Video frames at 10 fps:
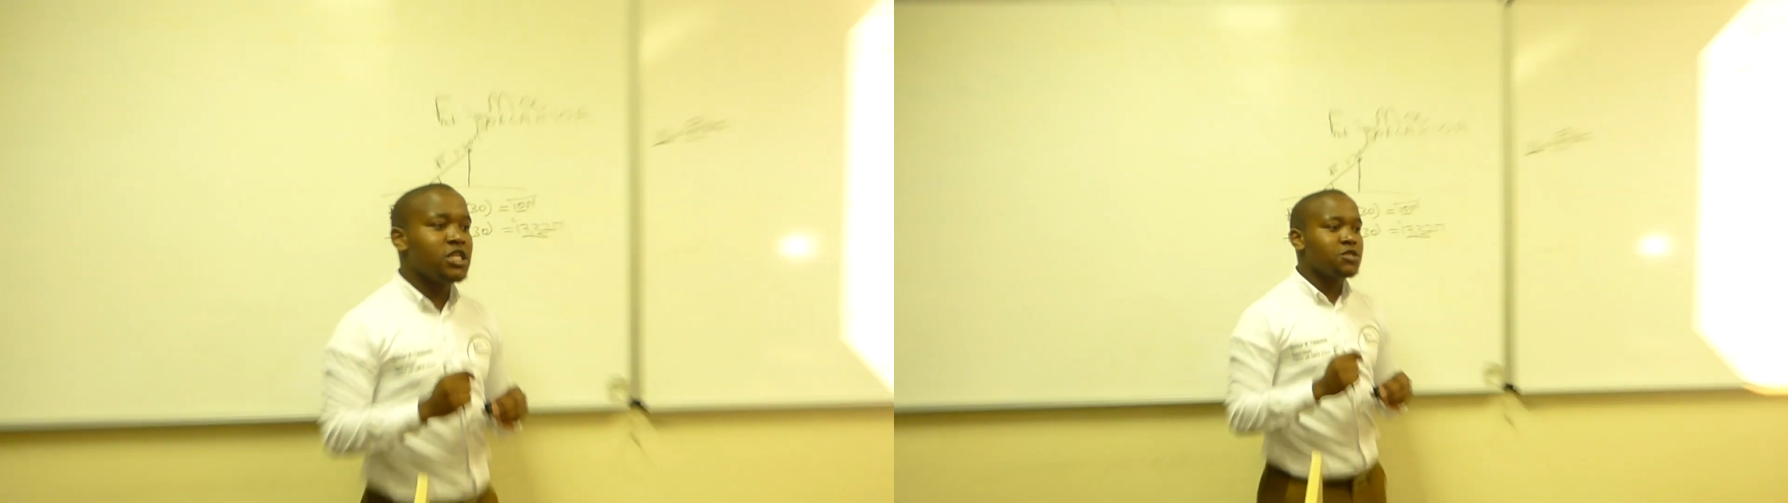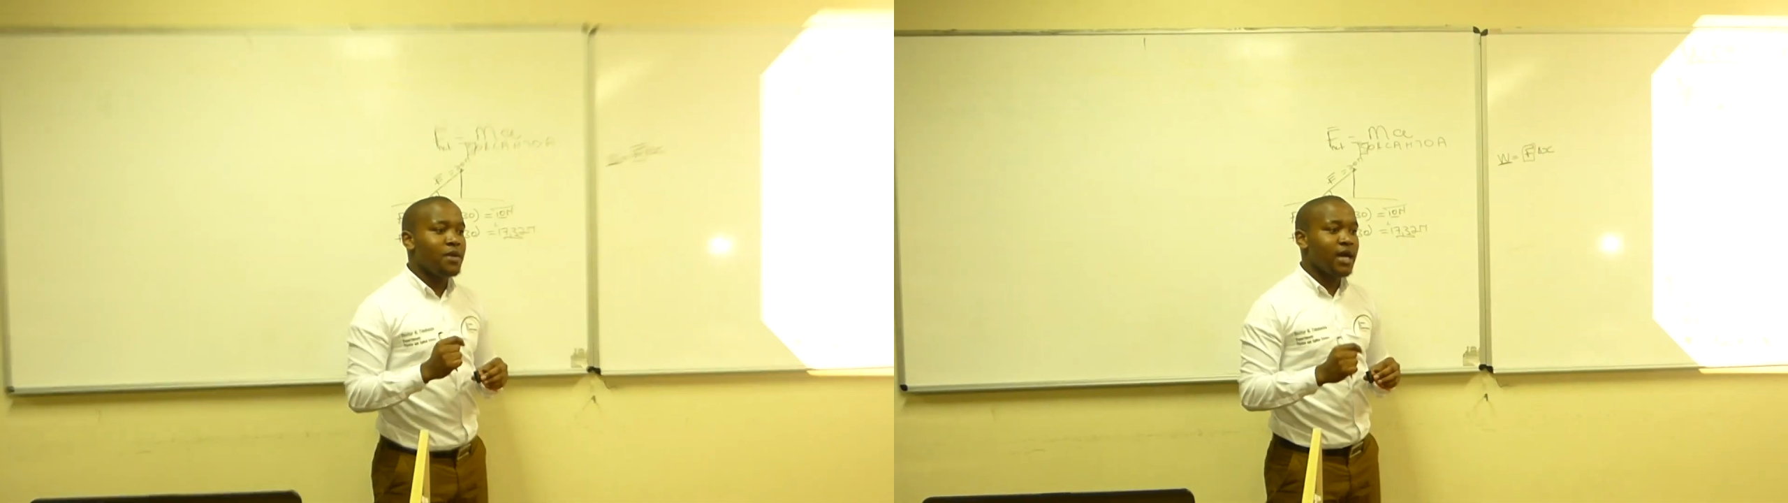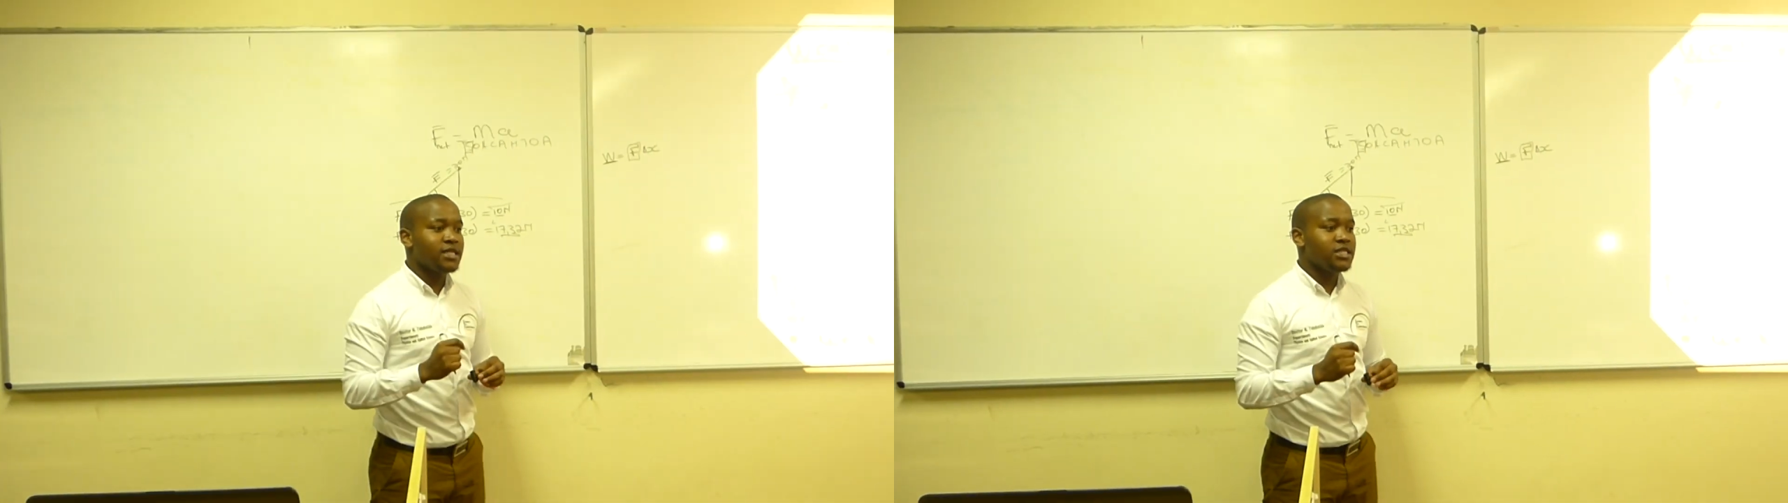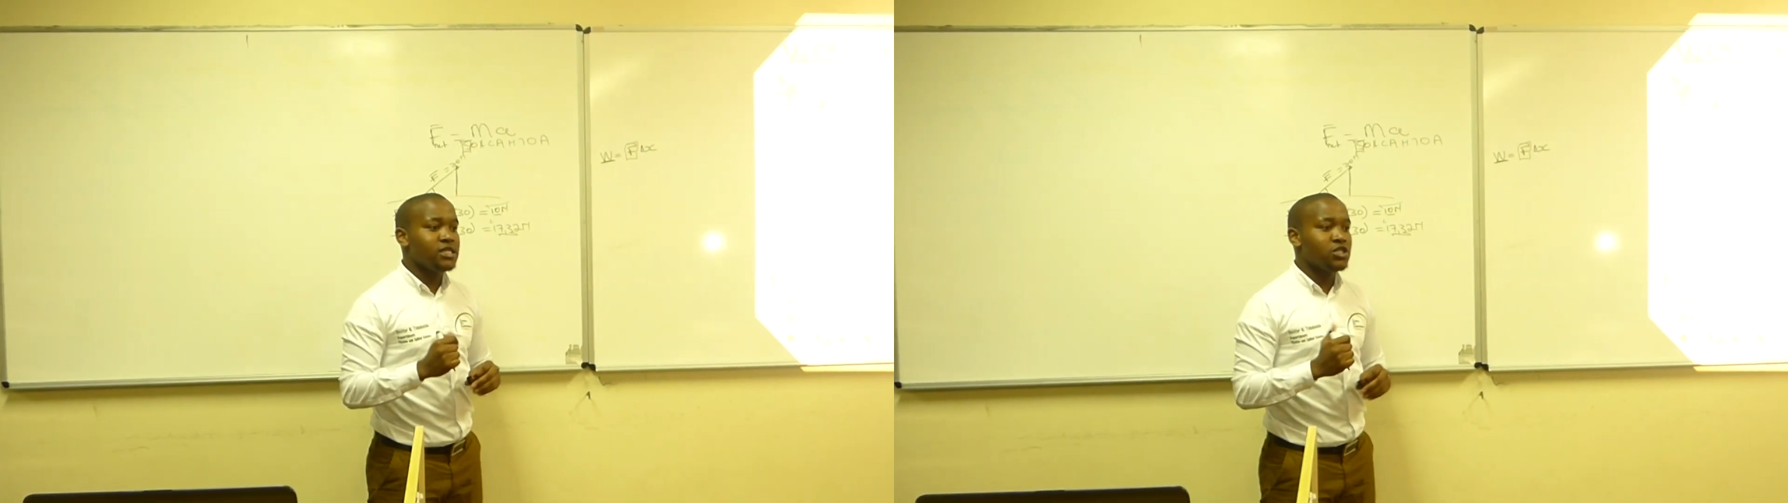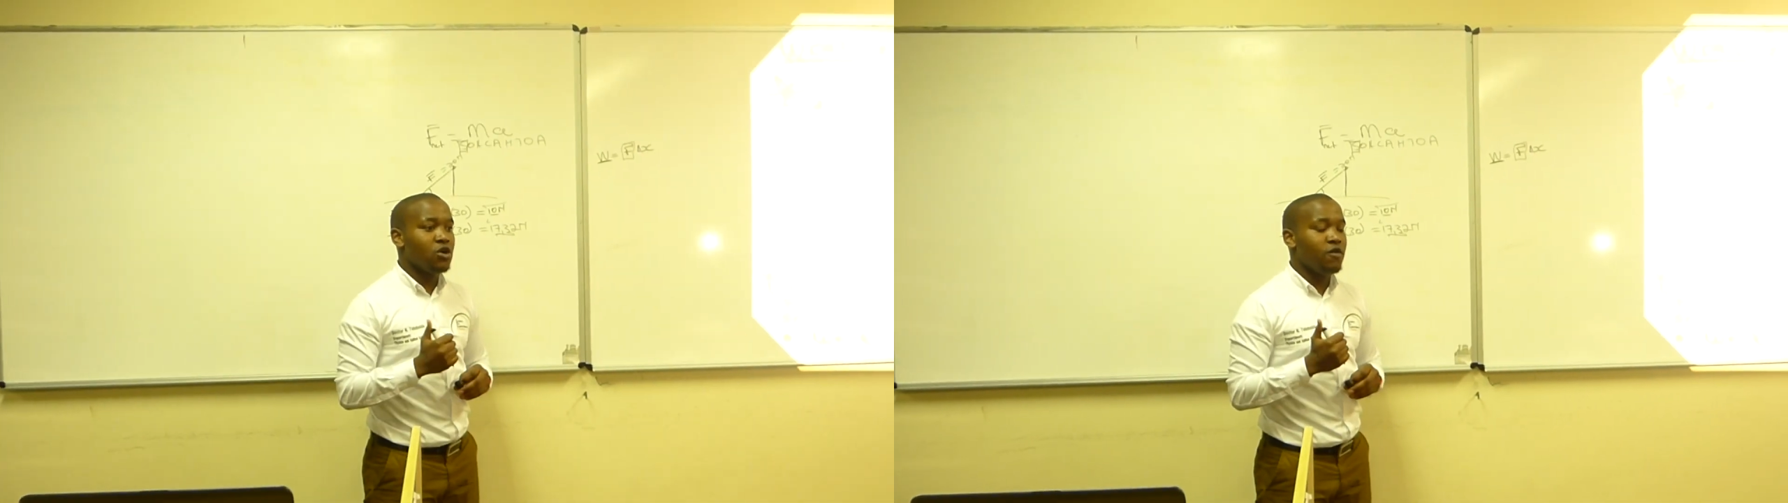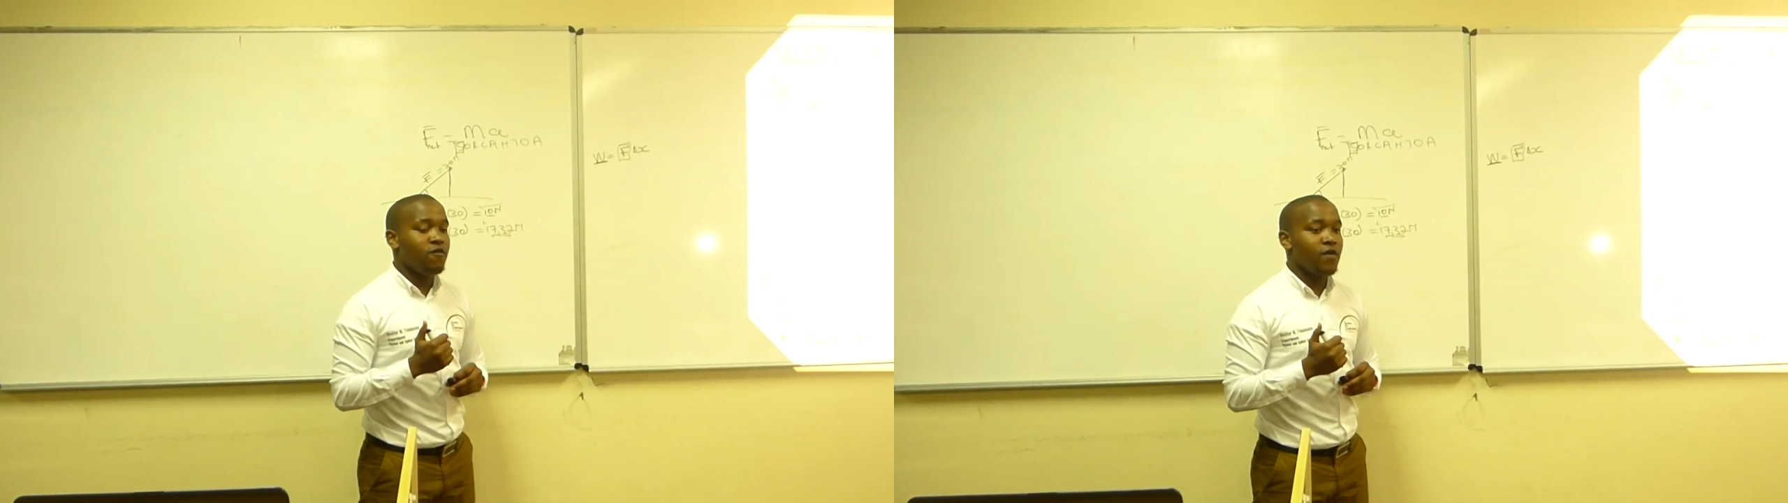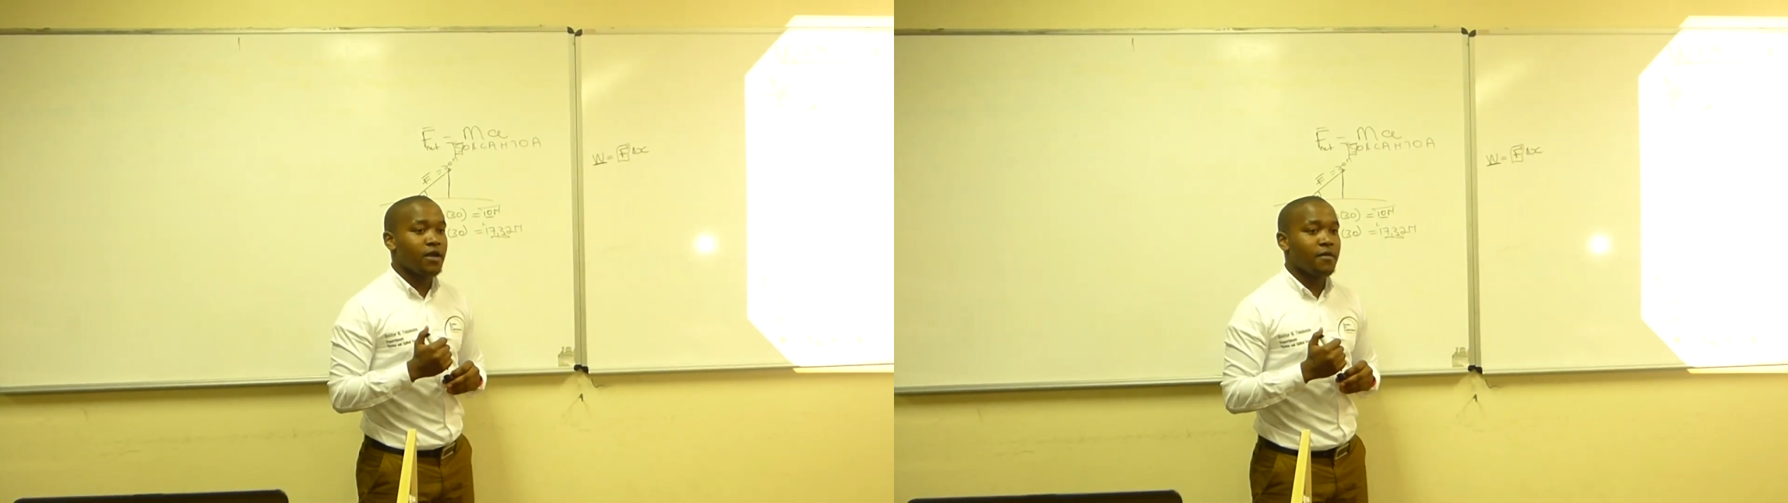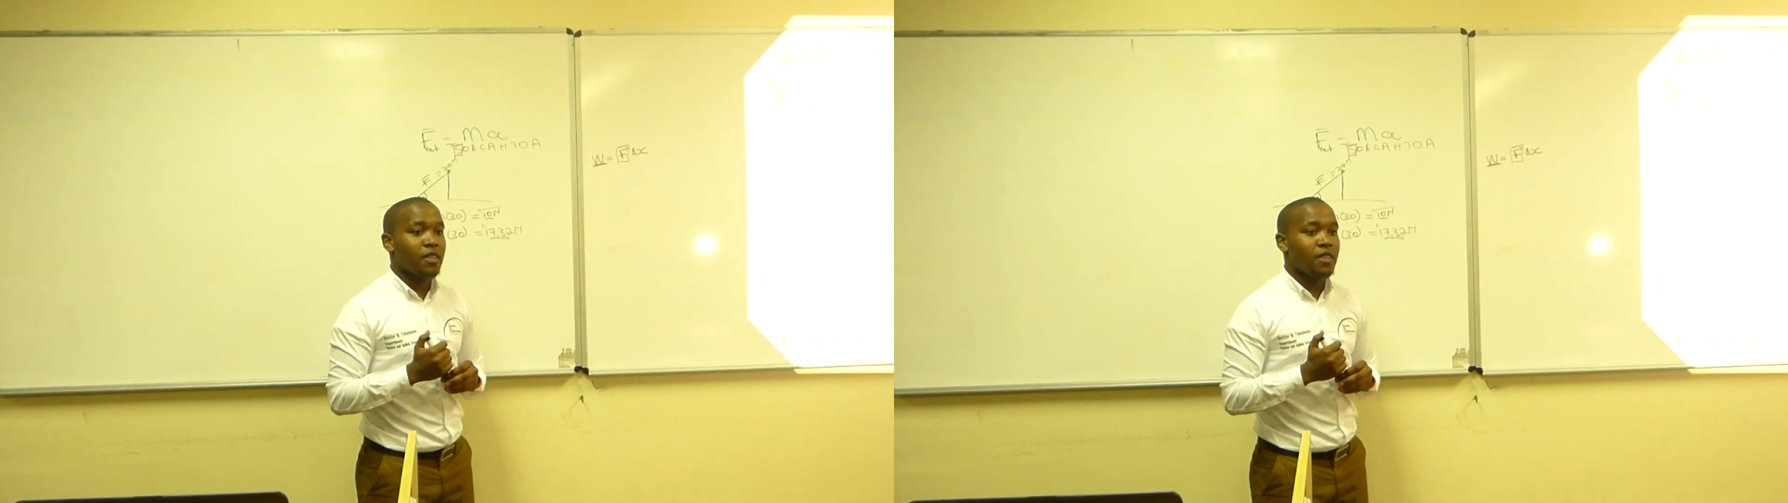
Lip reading: disparities of work.